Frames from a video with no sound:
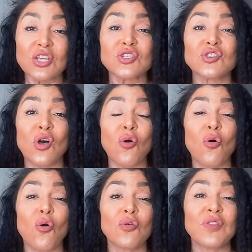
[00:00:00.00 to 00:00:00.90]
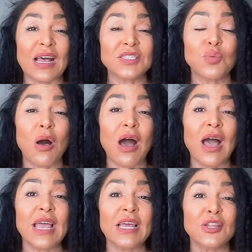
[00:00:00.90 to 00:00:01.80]
So that's
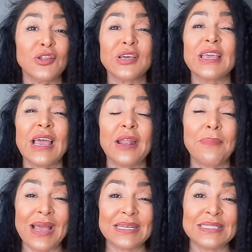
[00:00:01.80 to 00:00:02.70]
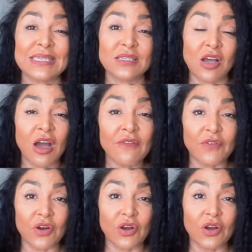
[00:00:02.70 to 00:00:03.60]
why looking at a magazine
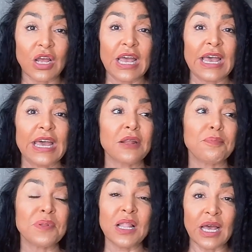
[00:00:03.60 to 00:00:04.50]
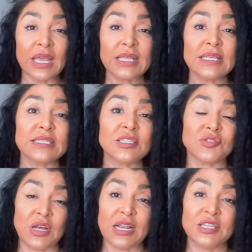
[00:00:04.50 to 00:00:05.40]
cover and applying these
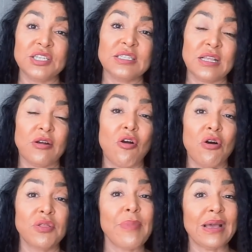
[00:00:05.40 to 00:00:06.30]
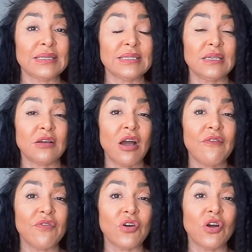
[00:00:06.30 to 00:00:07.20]
strategies that are on the magazine
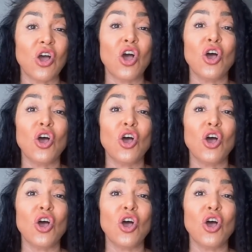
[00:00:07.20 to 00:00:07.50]
cover,